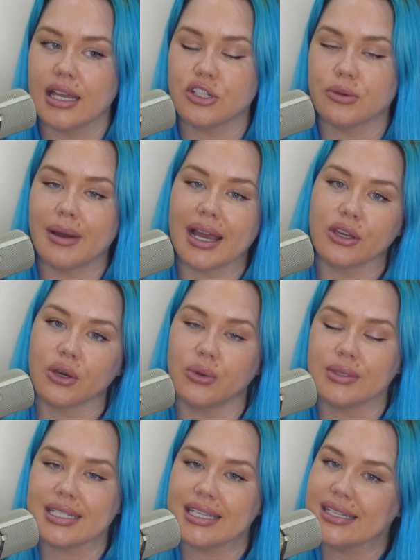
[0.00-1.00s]
Enter my
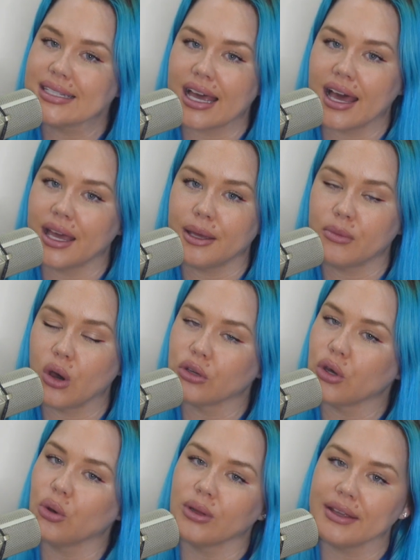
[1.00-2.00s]
code TEATIME on
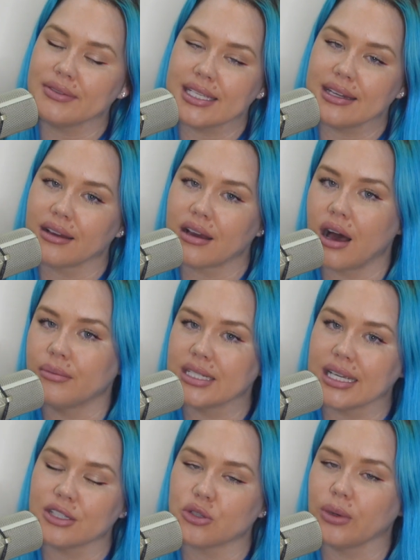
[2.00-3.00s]
wholelifetea.com to
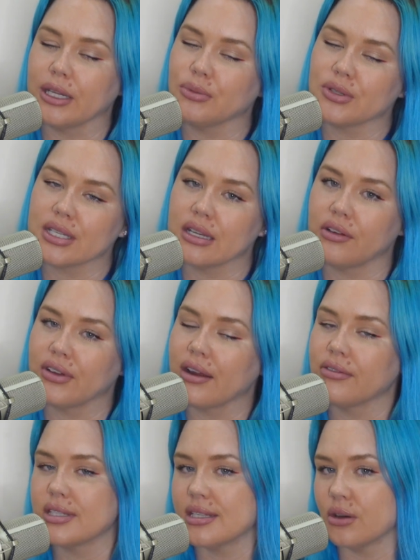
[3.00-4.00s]
get 20% off
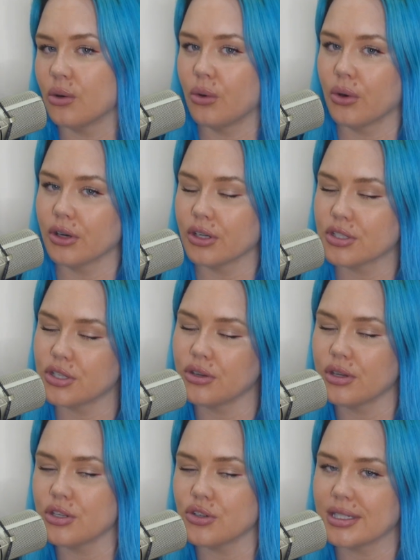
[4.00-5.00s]
every single order so you
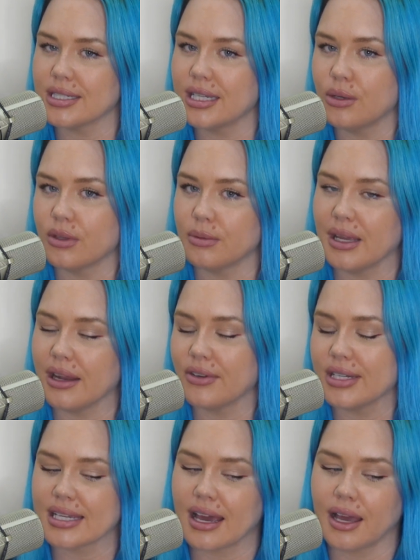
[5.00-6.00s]
can drink tea with me
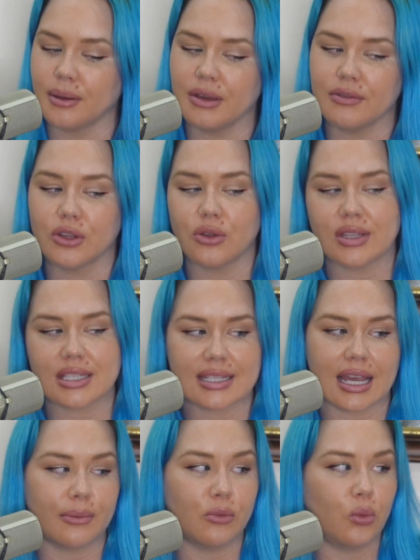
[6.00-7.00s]
every time, even though this
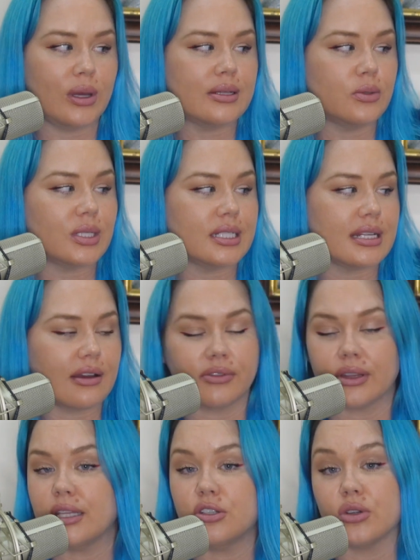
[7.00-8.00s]
time we were
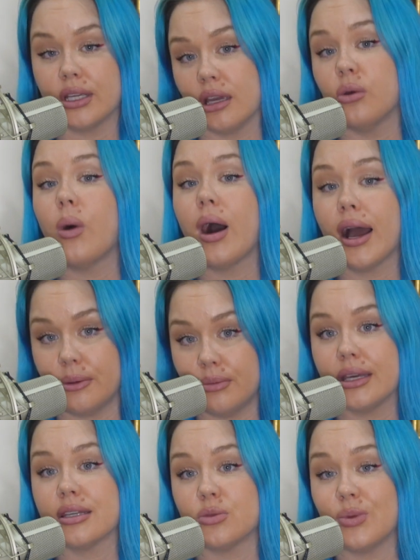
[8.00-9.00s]
definitely drinking wine
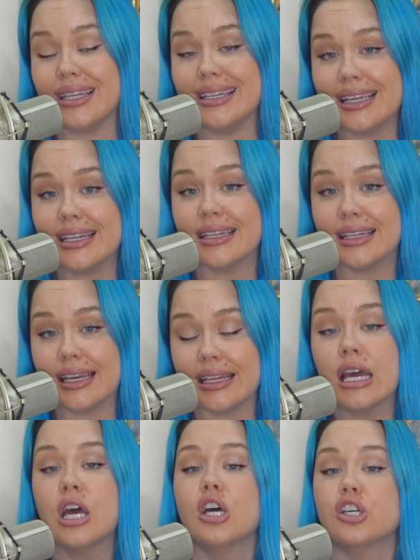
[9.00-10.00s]
because we needed it.
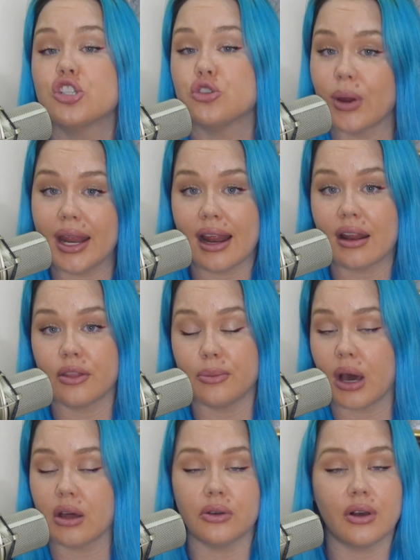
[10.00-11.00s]
Straight out of the
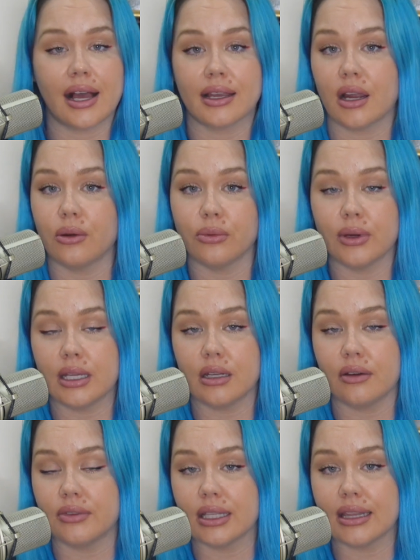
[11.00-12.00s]
bottle, I got rid
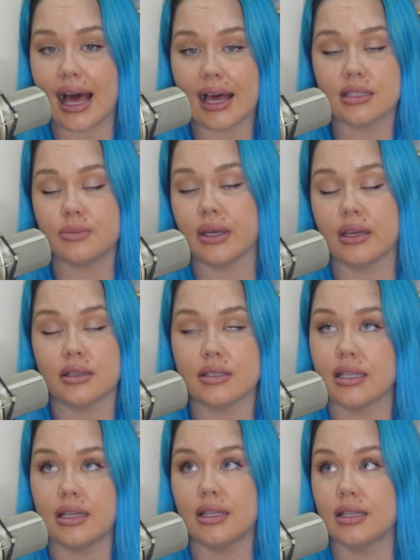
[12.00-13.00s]
of the glass because
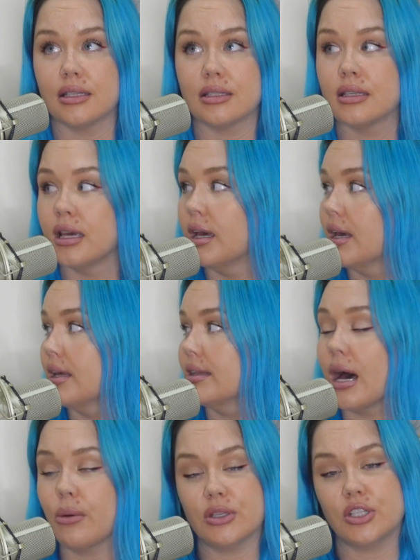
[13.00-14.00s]

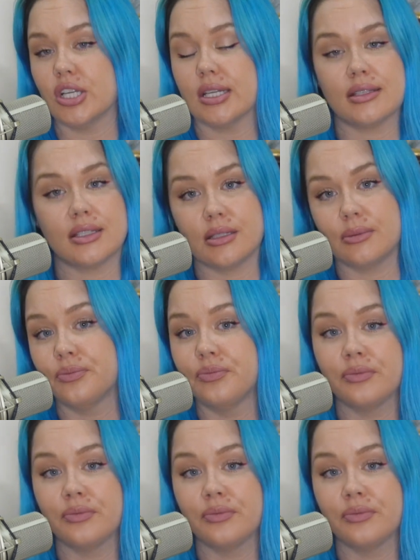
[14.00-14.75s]
that was just,